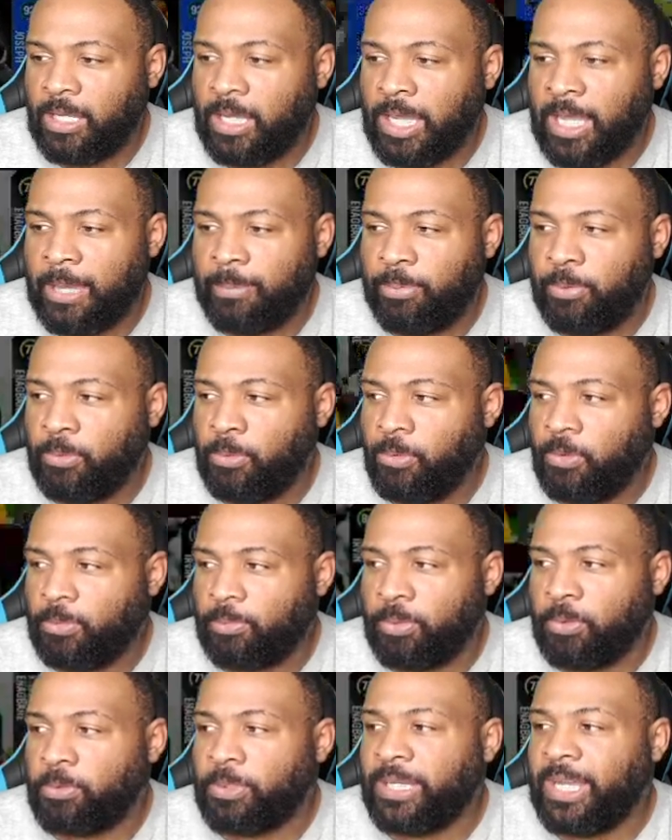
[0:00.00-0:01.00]
I pulled,
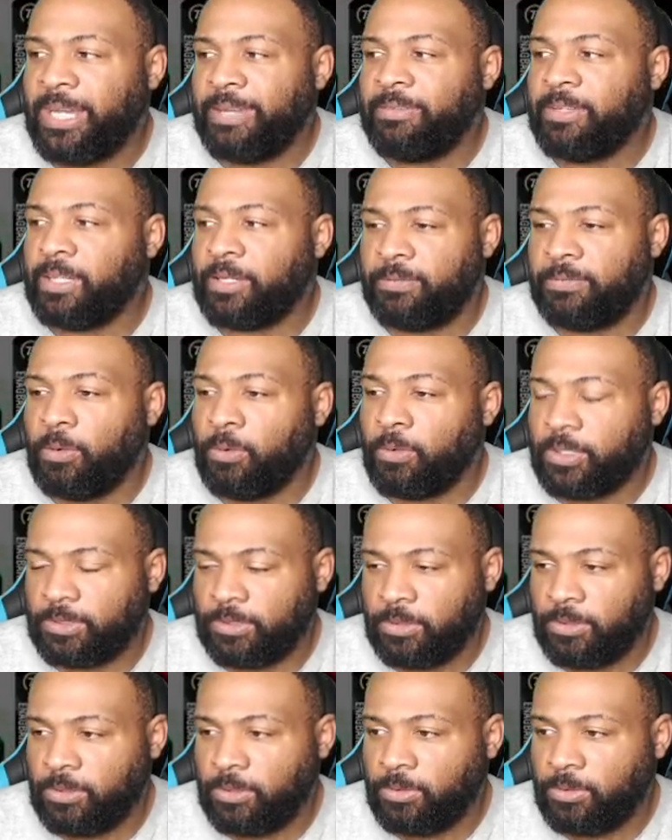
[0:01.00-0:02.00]
but we're not even going to
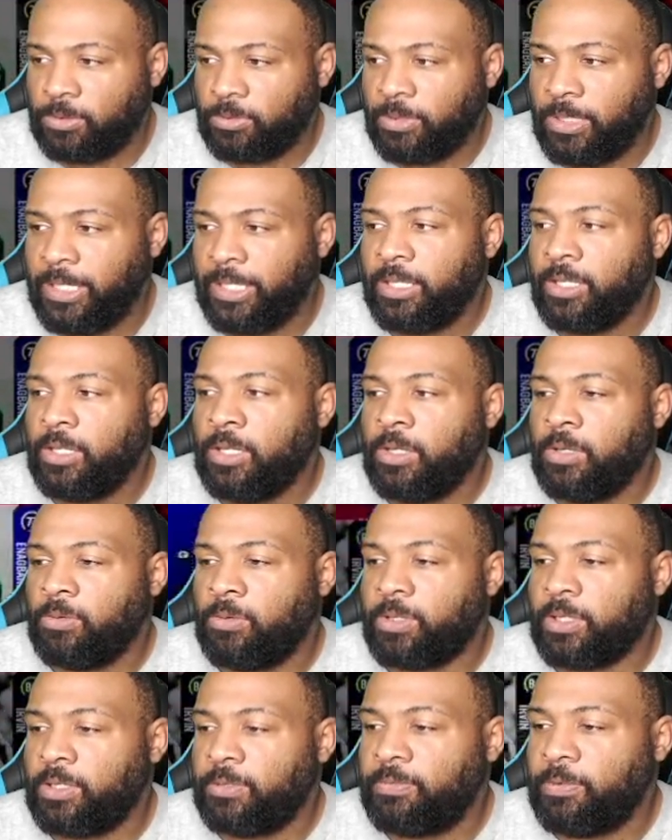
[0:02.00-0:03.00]
focus on those, right?
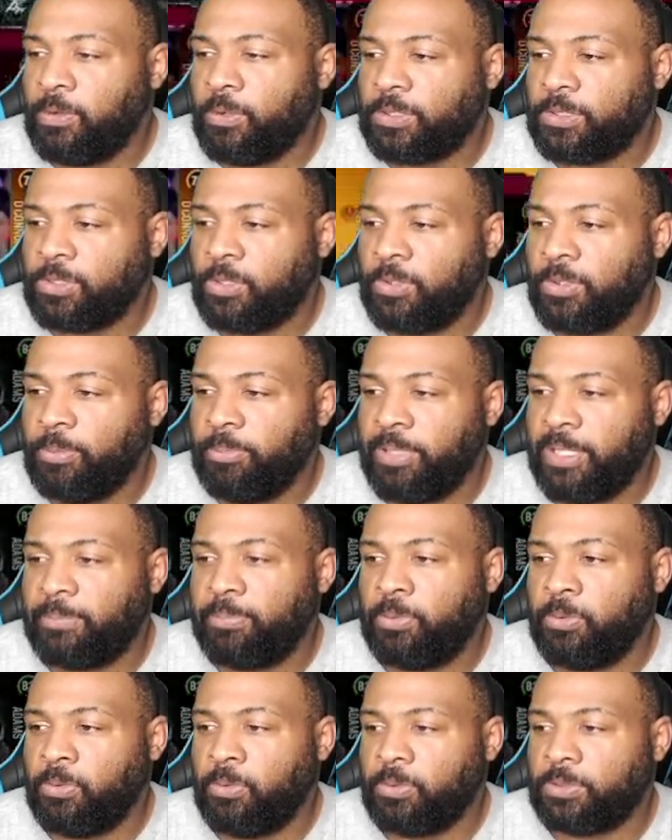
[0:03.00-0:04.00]
We're going to focus on the big
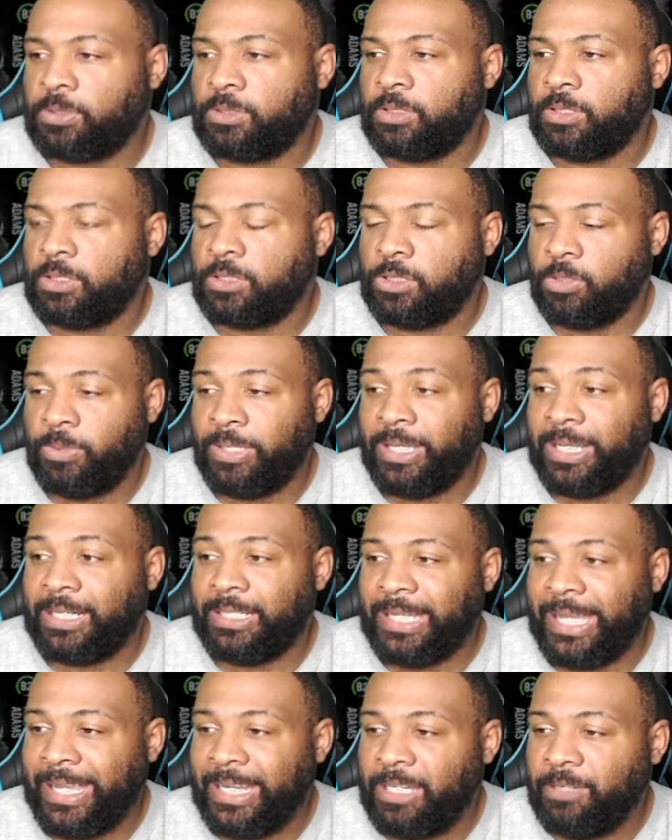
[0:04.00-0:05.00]
pulls. So we got a
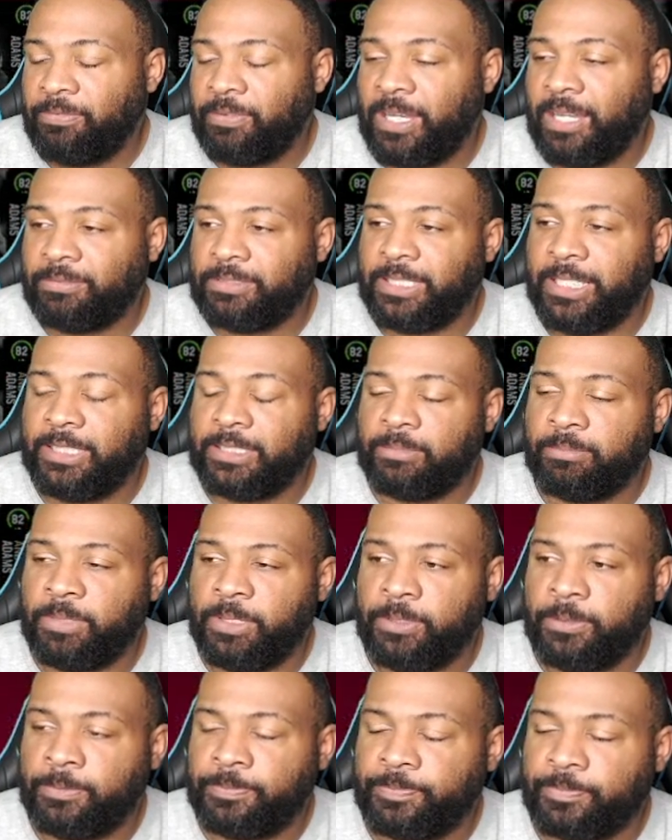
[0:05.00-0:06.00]
95 Taysom
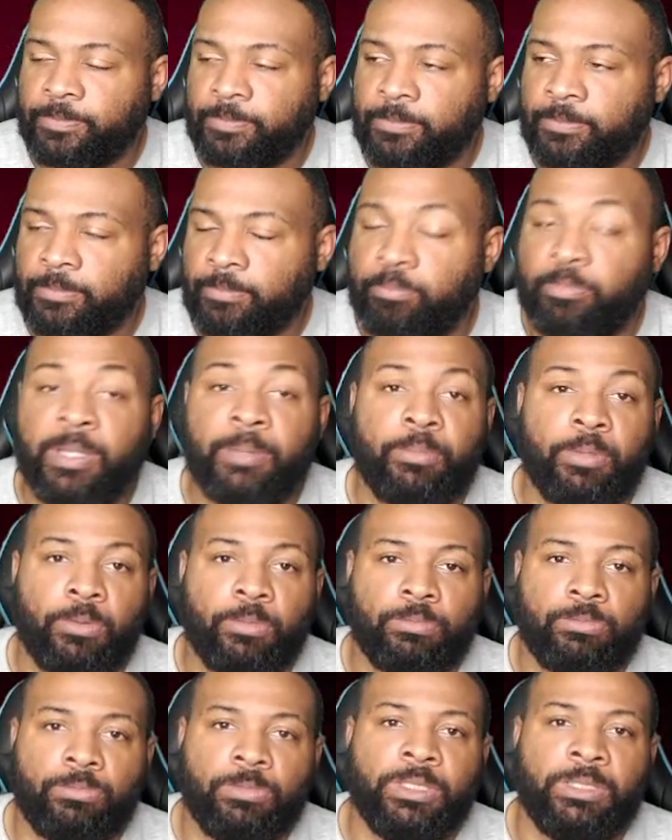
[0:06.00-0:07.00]
Hill. Remember,
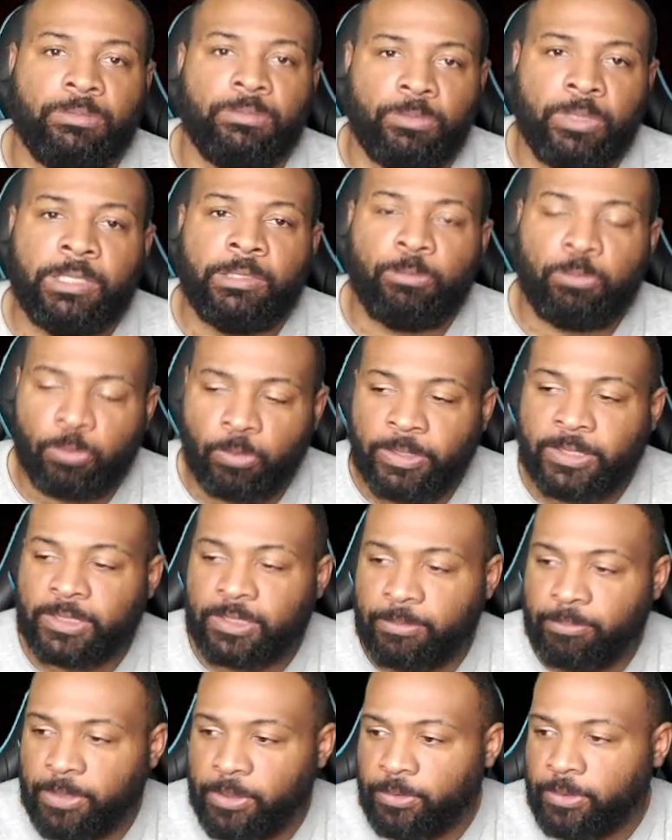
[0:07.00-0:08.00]
we risk
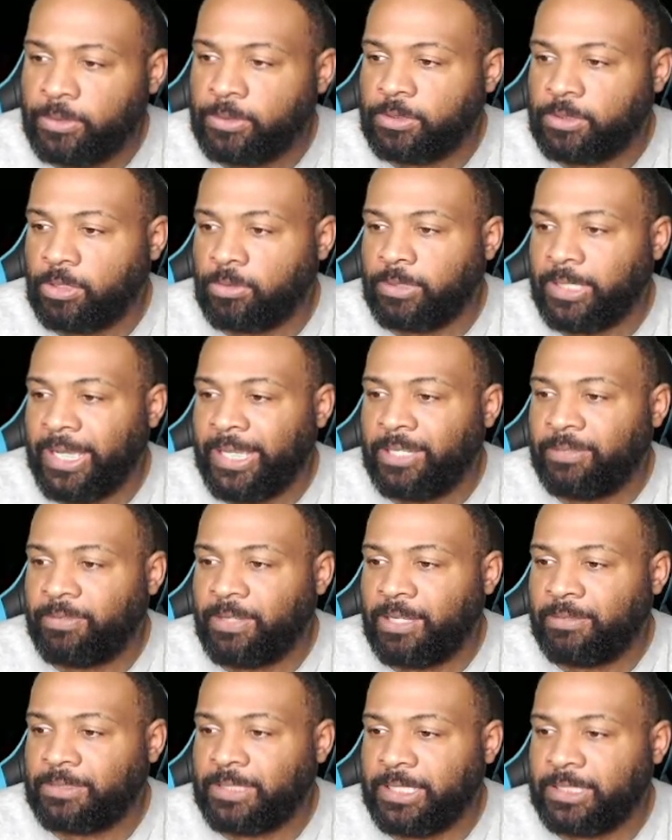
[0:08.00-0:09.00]
$1 million, so
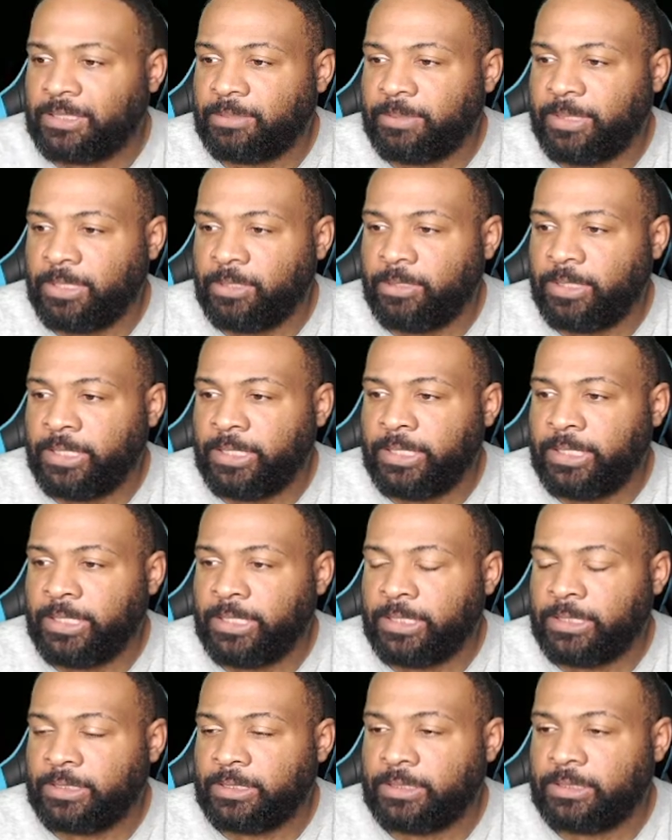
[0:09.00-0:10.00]
95 Taysom Hill
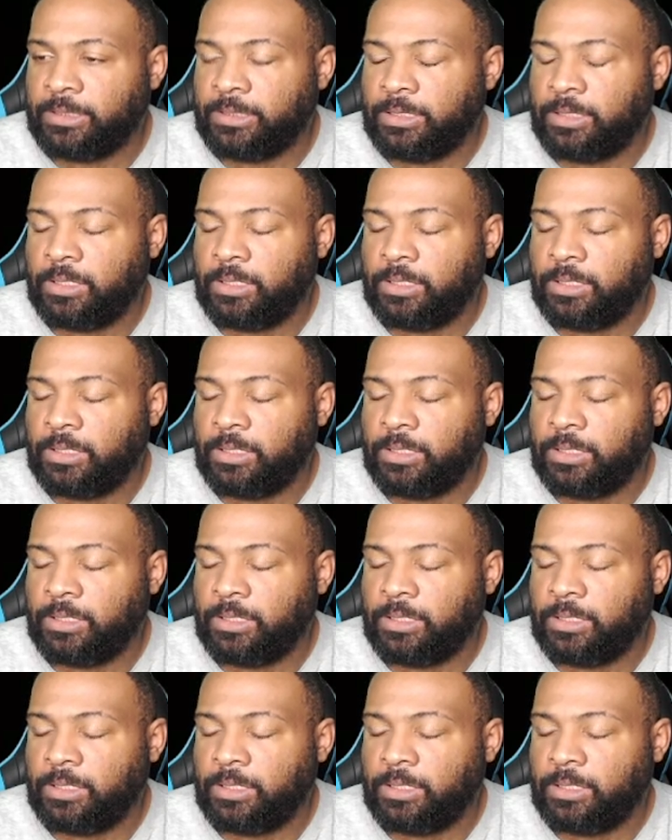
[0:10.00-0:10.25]
is